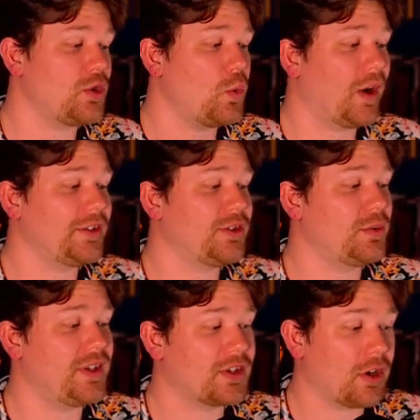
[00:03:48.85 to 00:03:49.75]
You want to
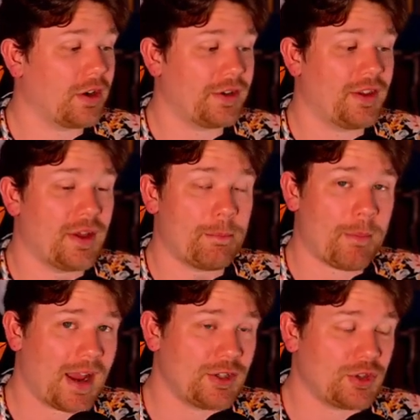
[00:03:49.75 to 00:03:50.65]
discard the
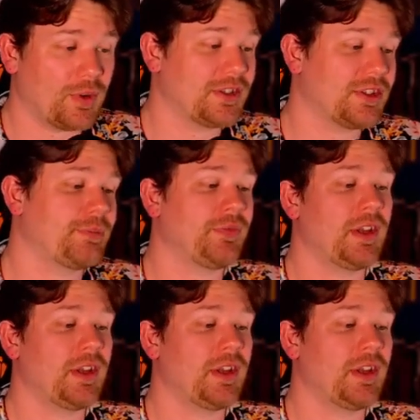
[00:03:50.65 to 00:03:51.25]
Mind Tricks.